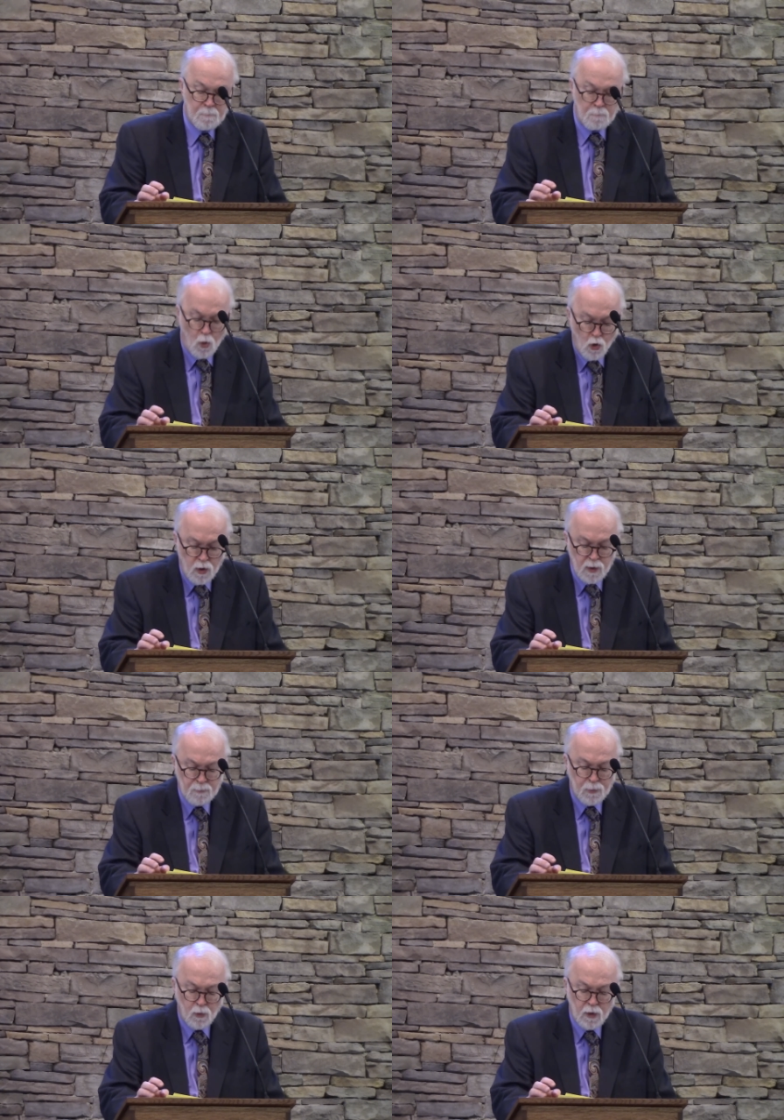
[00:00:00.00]
More
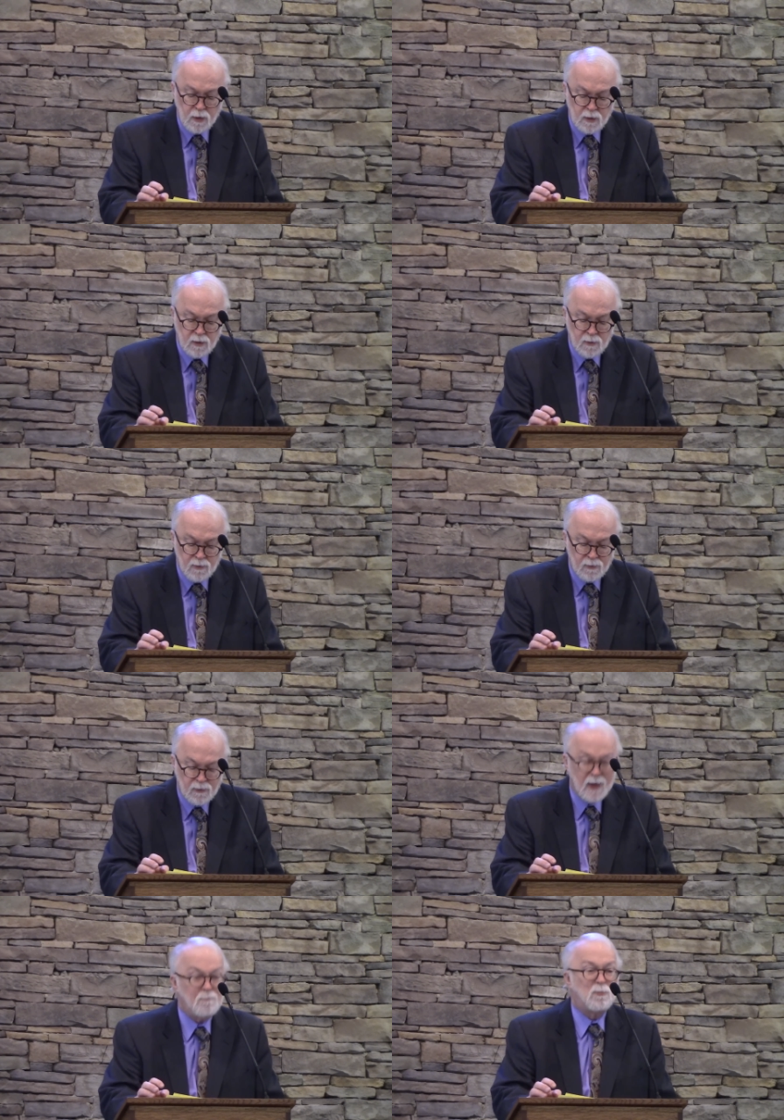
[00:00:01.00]

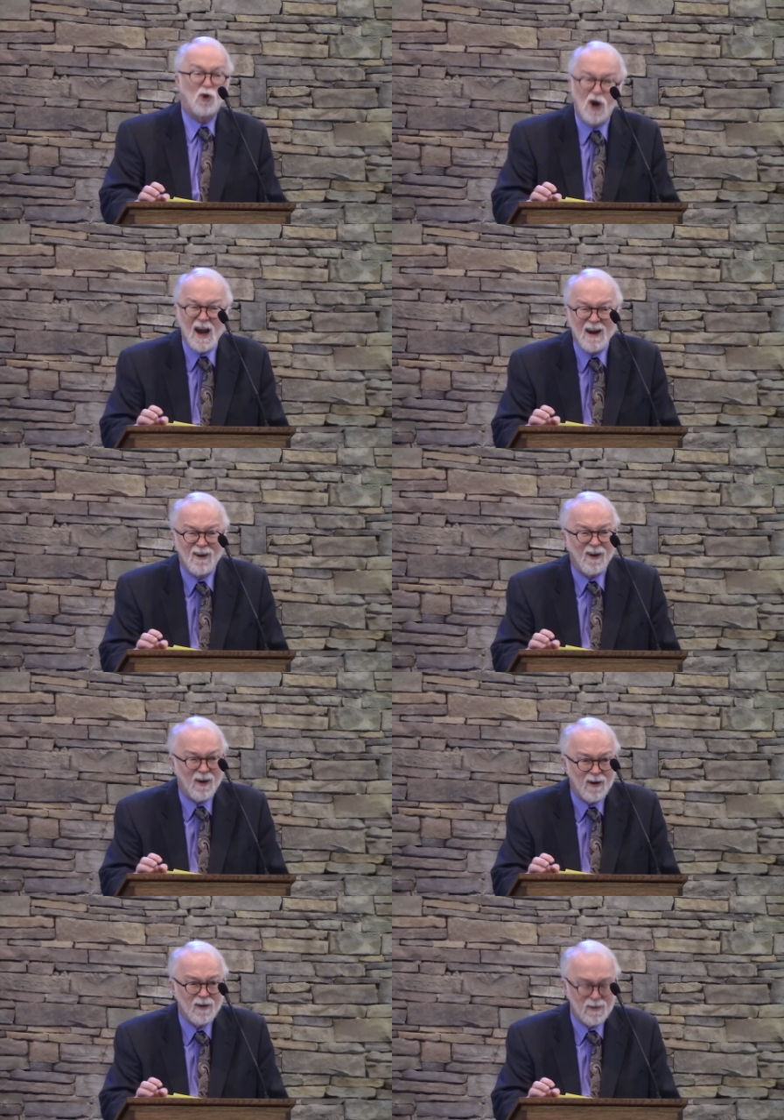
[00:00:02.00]
important than
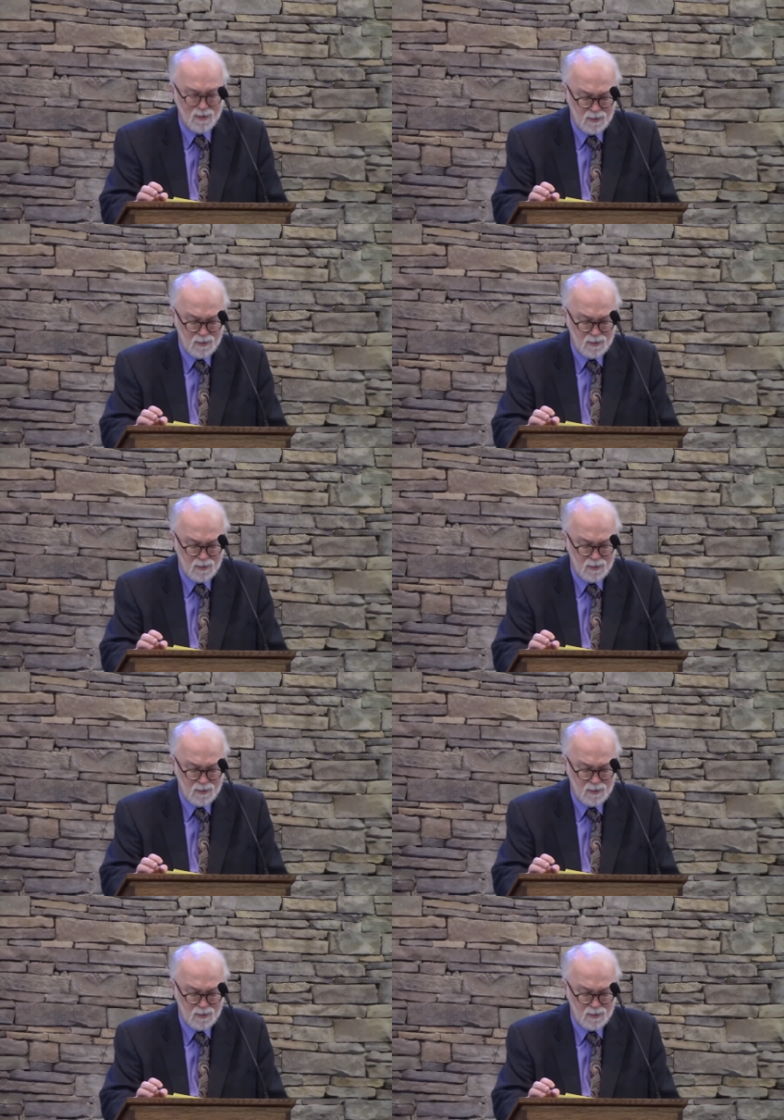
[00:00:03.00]
prayer.